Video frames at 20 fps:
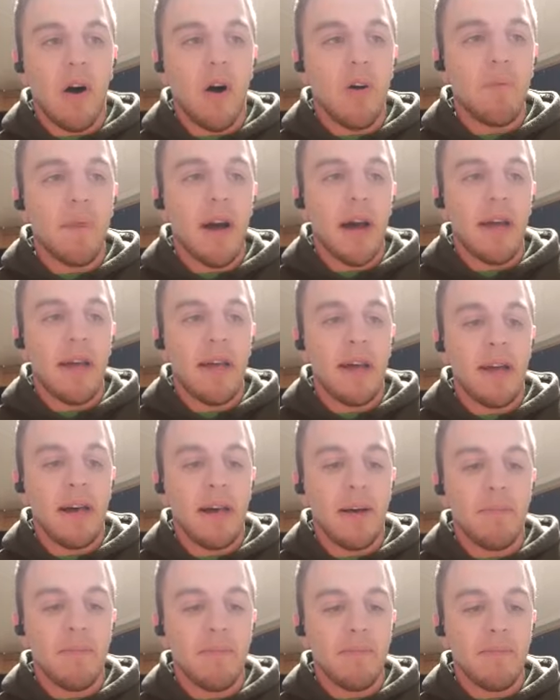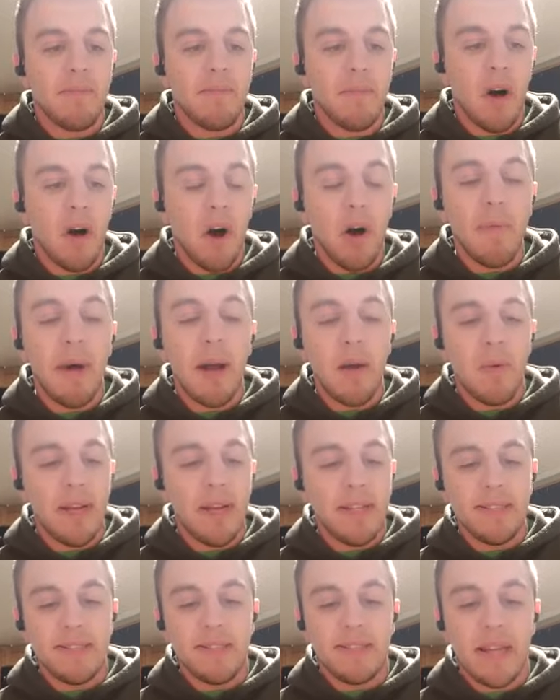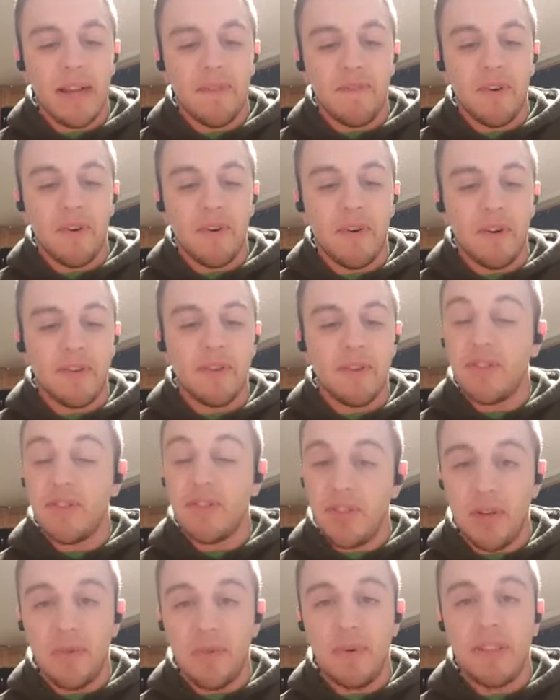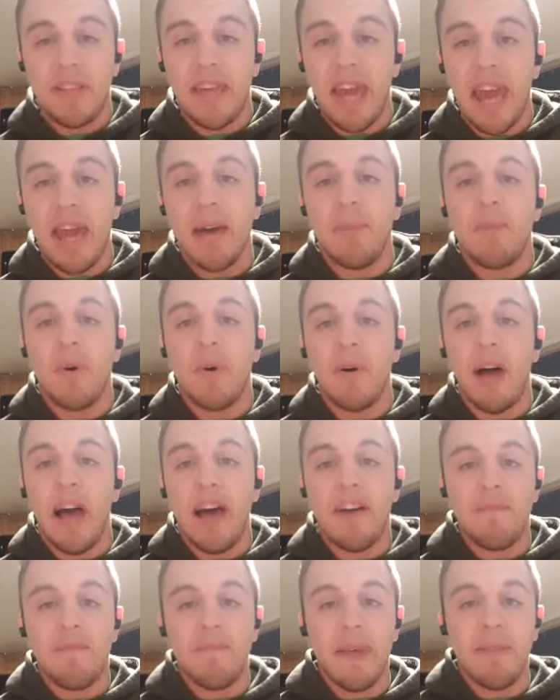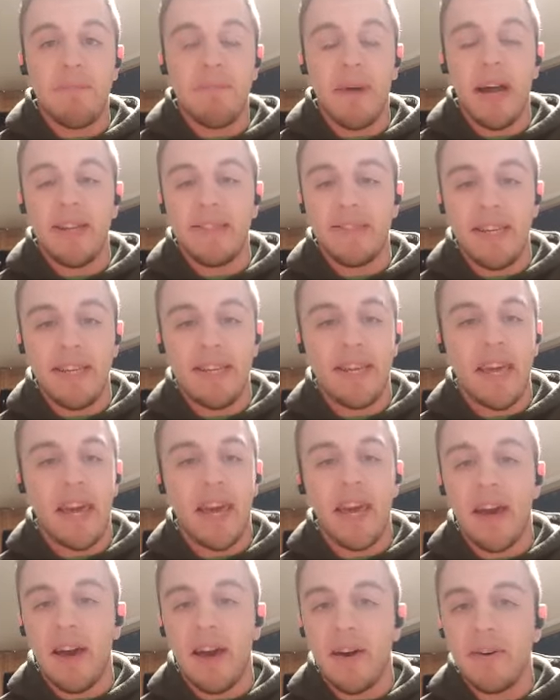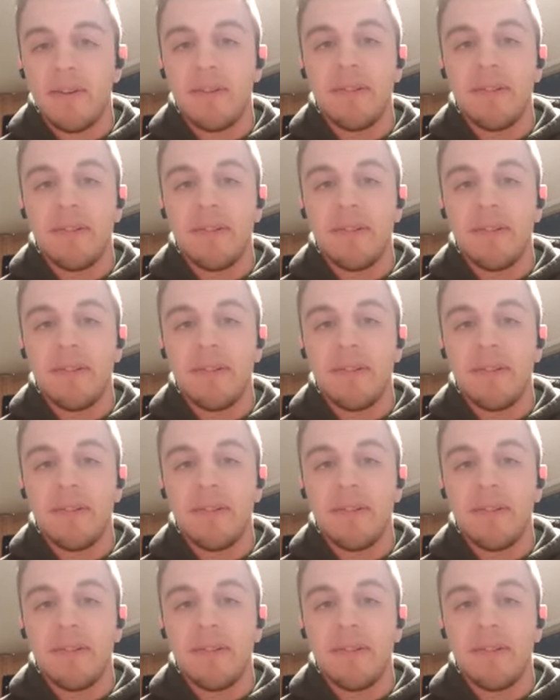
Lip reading: all my wins set for the two with Gamble have been by TKO.